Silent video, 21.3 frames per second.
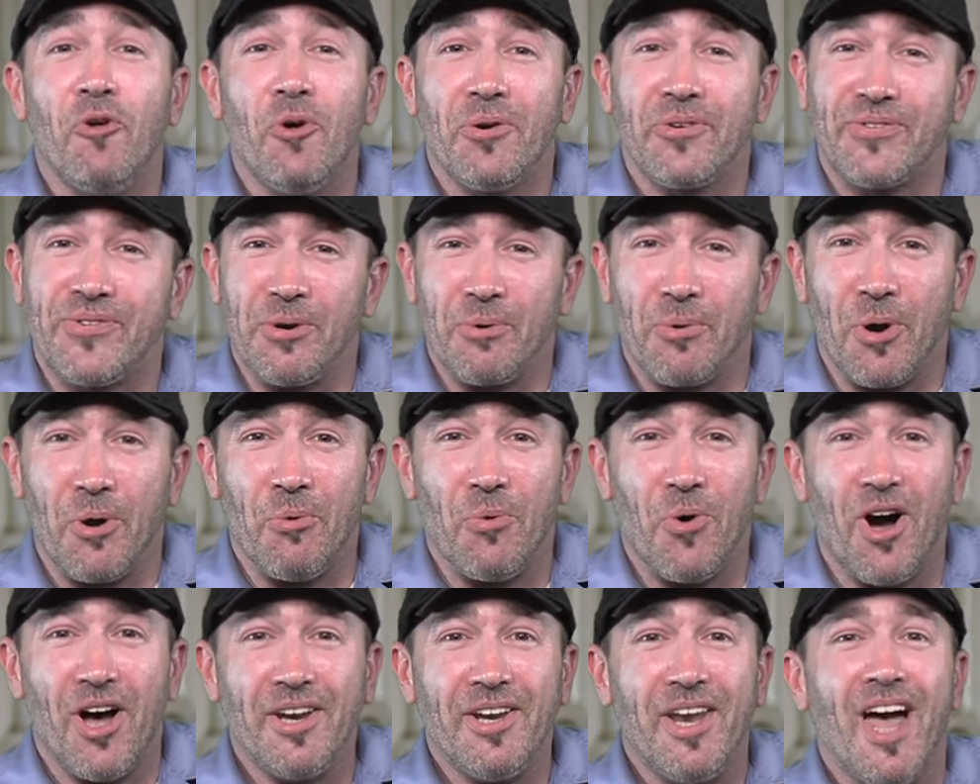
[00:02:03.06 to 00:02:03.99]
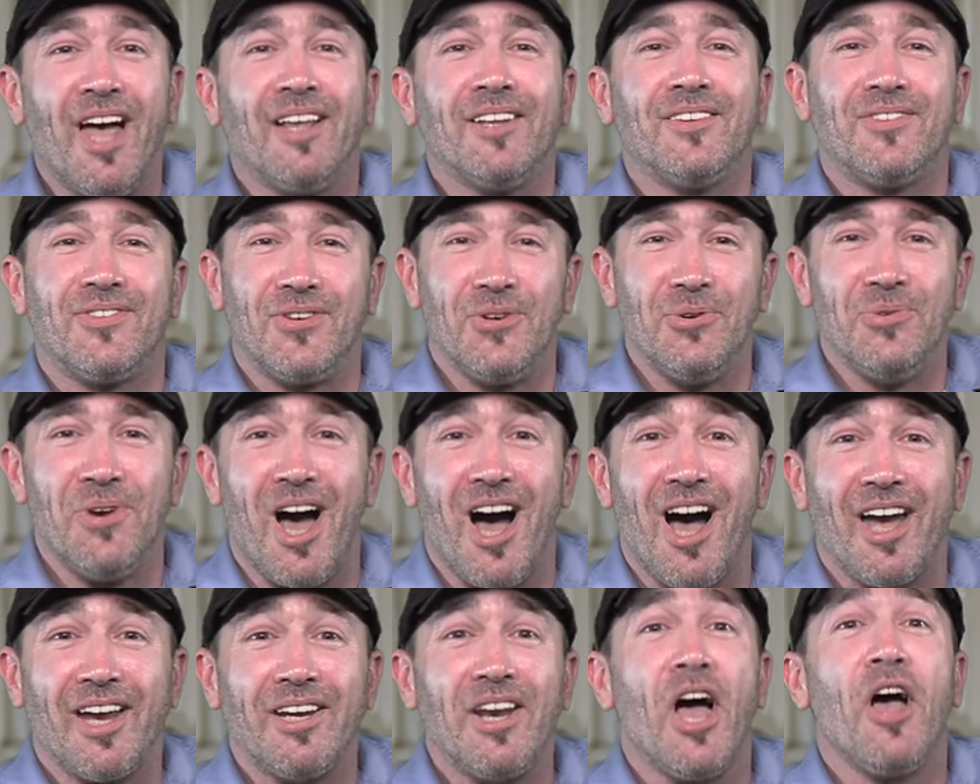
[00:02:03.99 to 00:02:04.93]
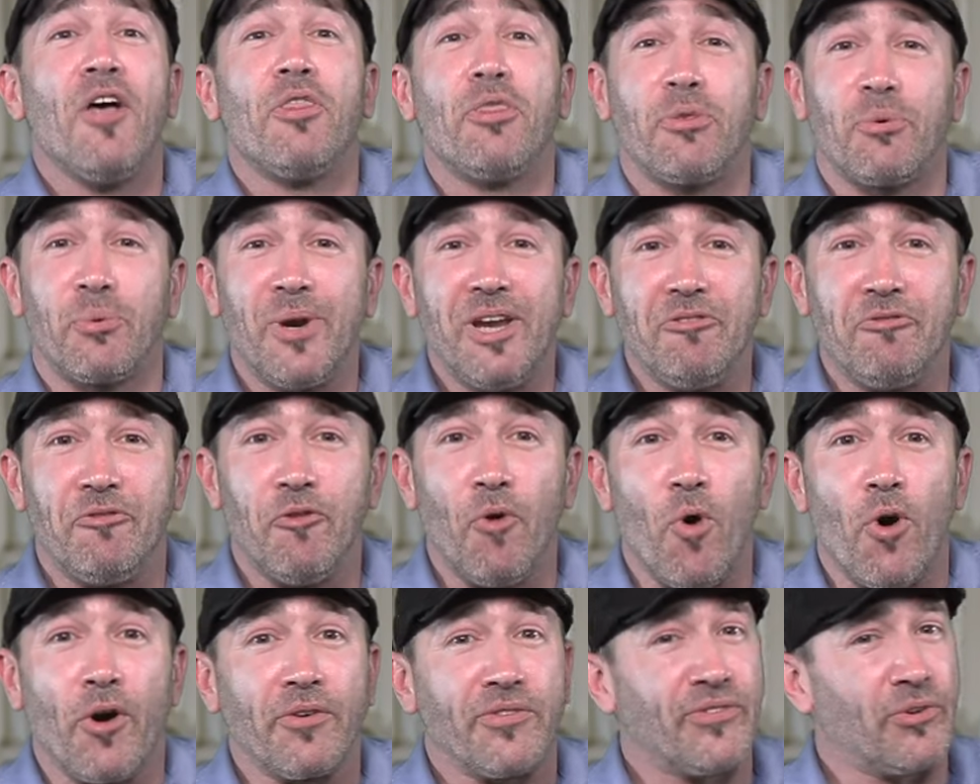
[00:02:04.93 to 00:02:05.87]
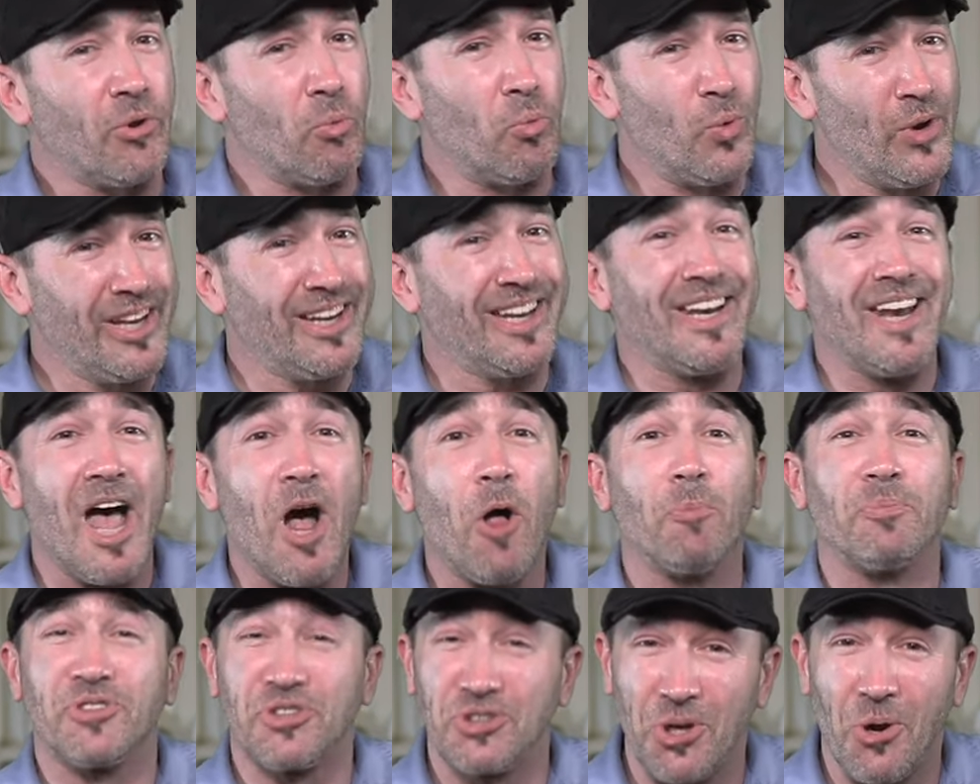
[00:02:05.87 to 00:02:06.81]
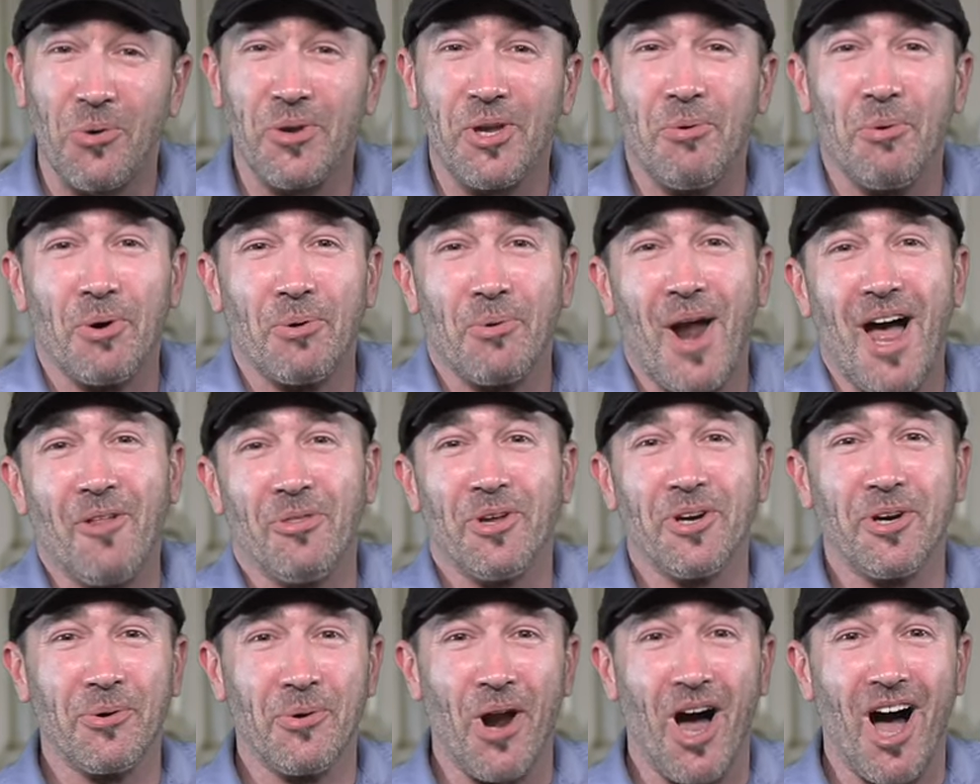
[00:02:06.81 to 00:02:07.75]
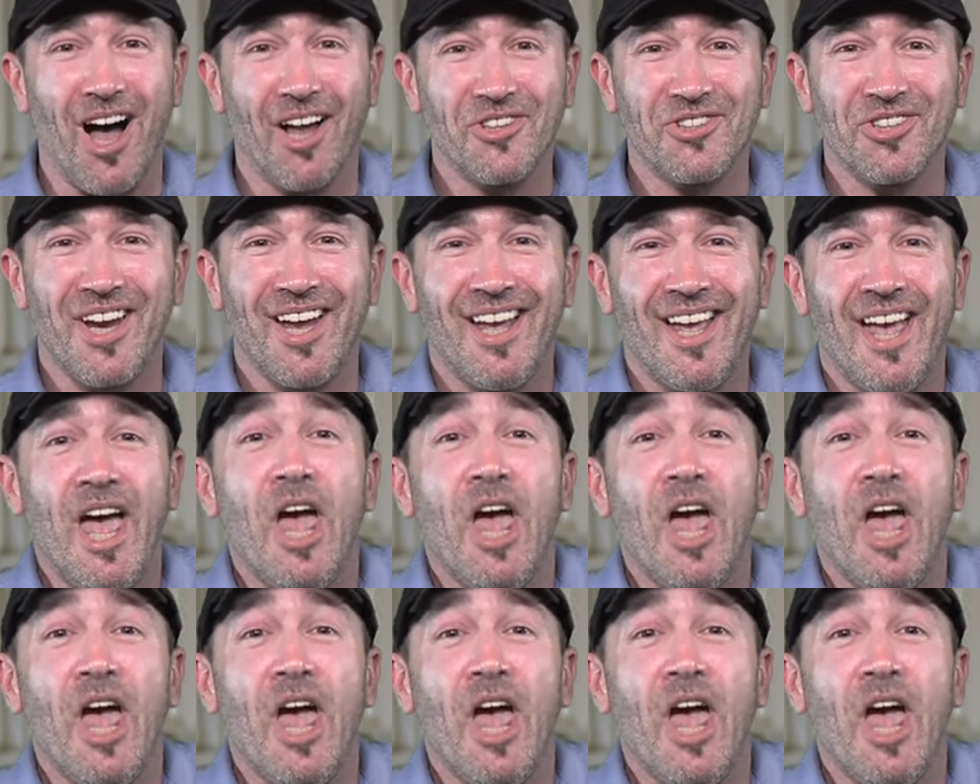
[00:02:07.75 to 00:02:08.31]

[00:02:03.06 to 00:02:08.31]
four oh one, two nine three four so we can help show you around the garage.